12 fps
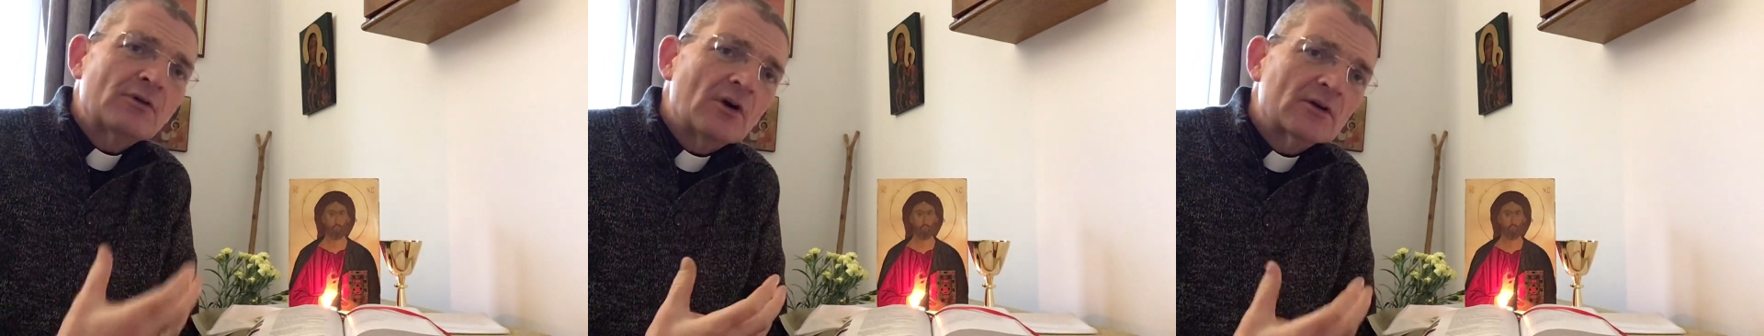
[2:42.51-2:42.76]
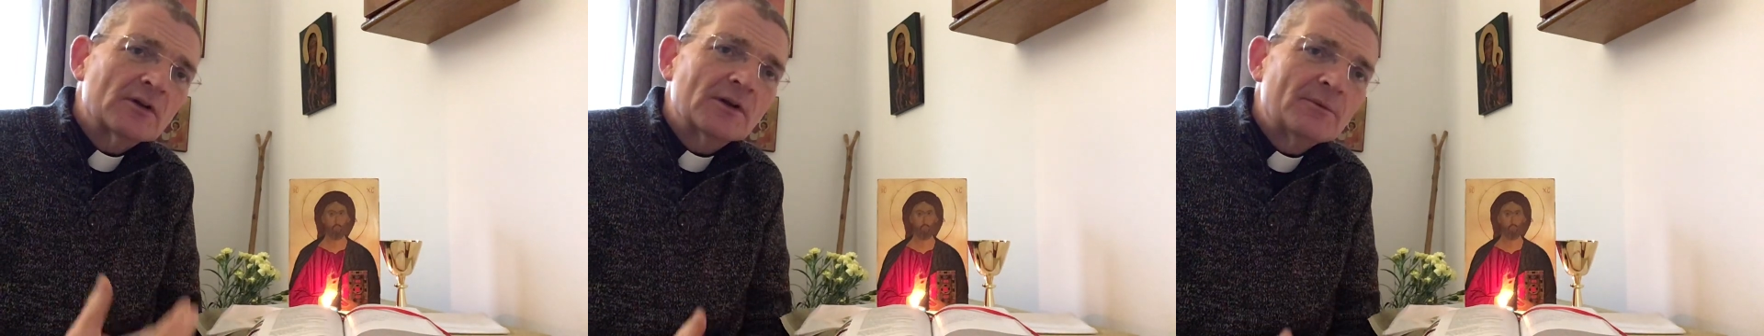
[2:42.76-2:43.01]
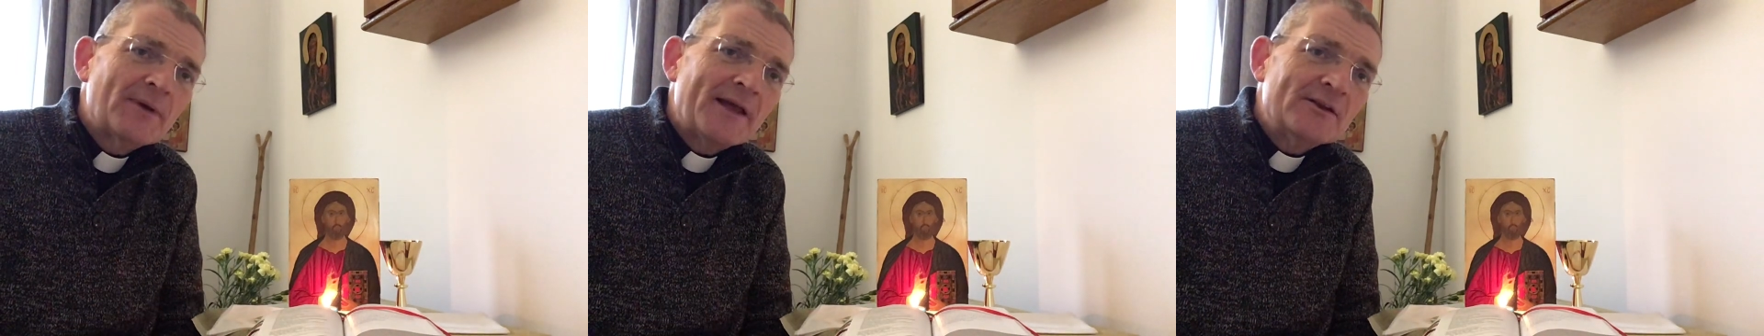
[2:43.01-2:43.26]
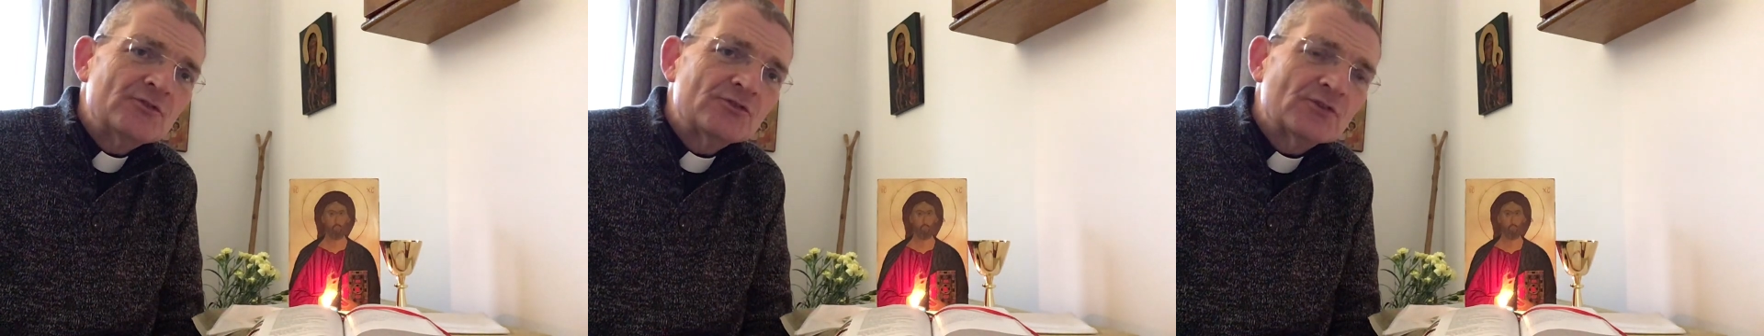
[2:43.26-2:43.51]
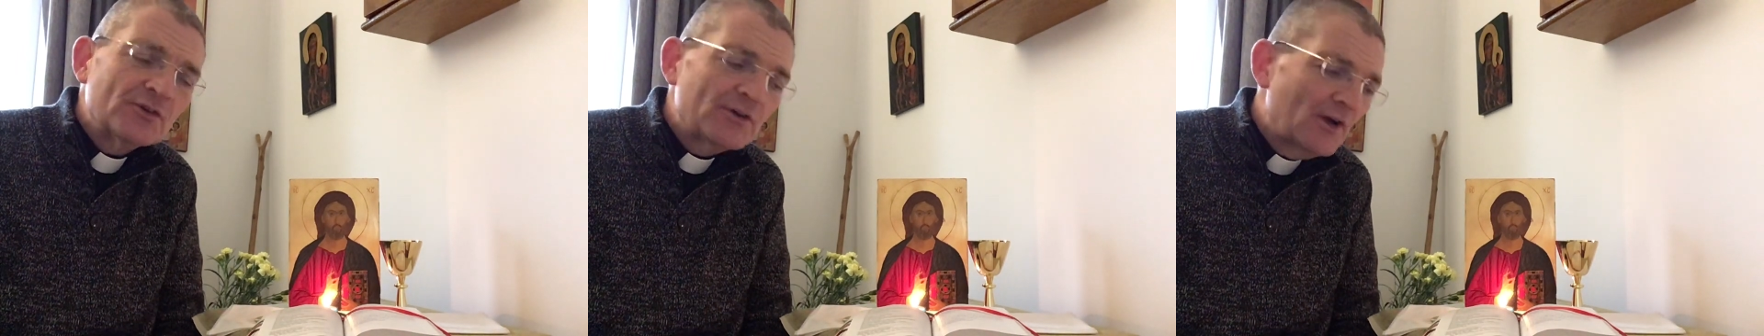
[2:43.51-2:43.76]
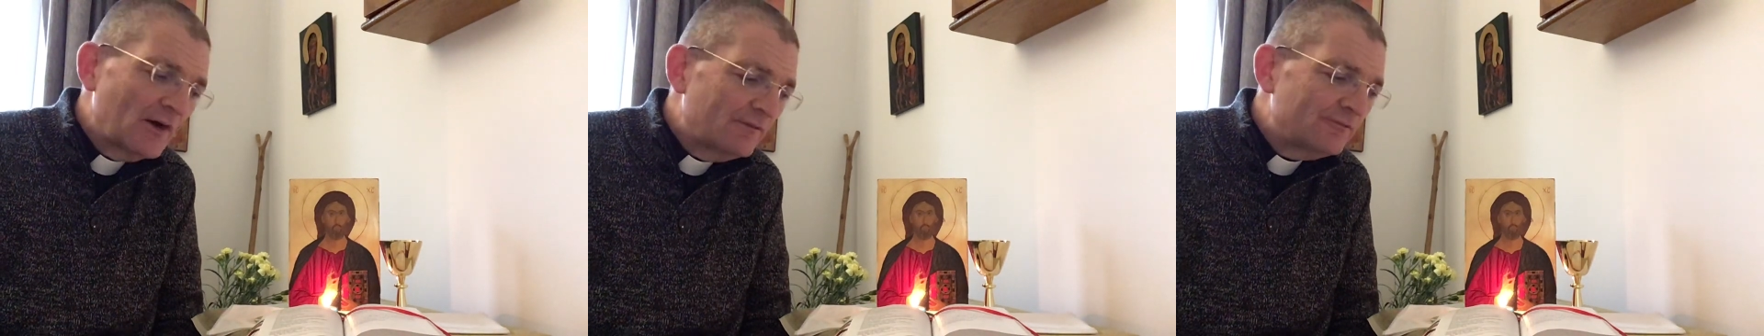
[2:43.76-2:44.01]

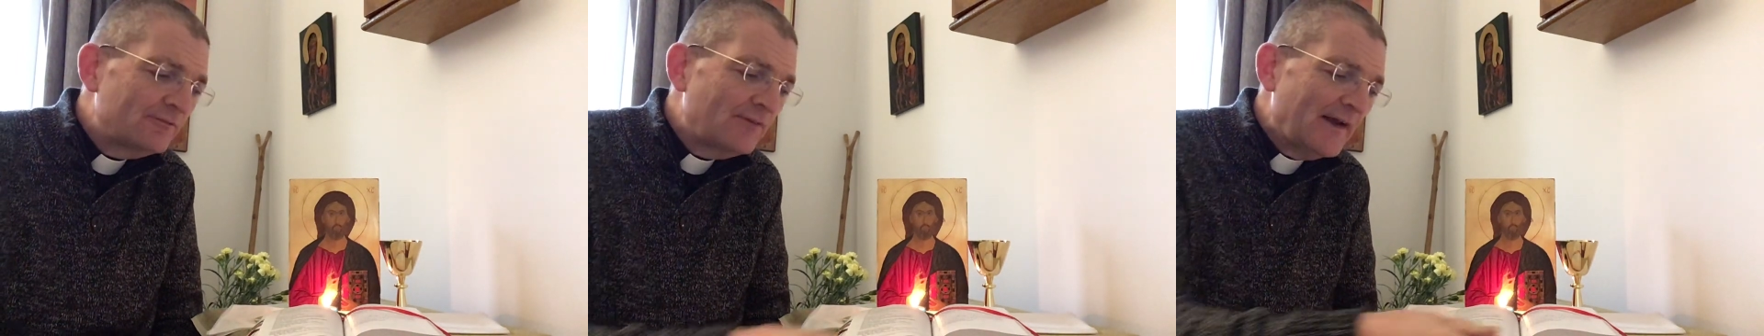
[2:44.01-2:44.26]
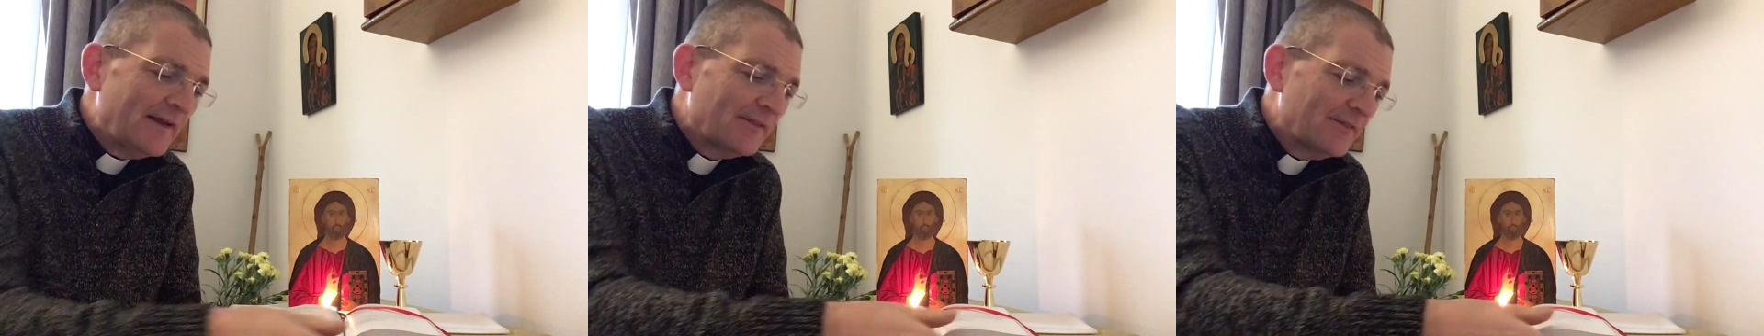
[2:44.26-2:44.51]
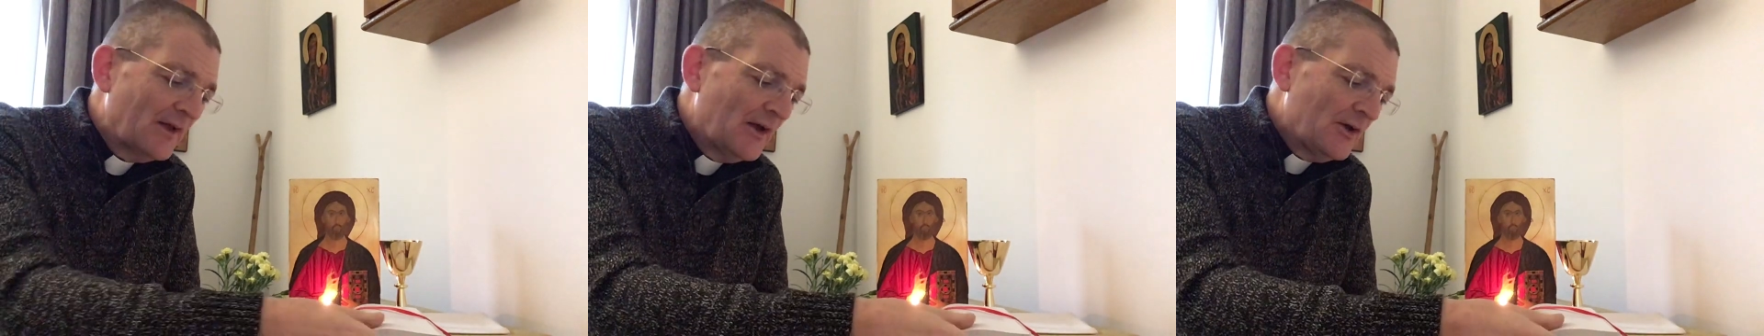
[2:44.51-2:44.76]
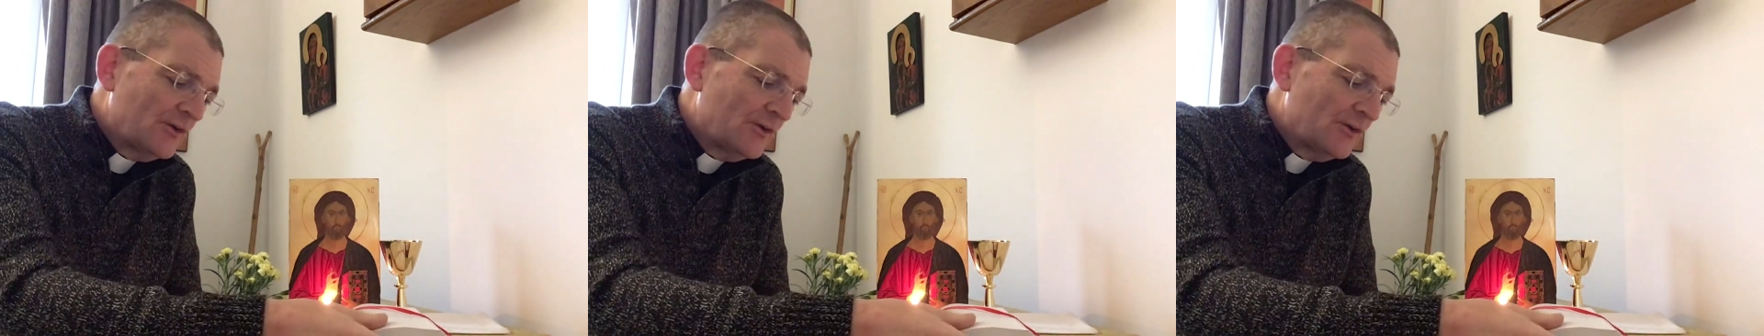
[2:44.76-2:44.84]
proclamation of faith.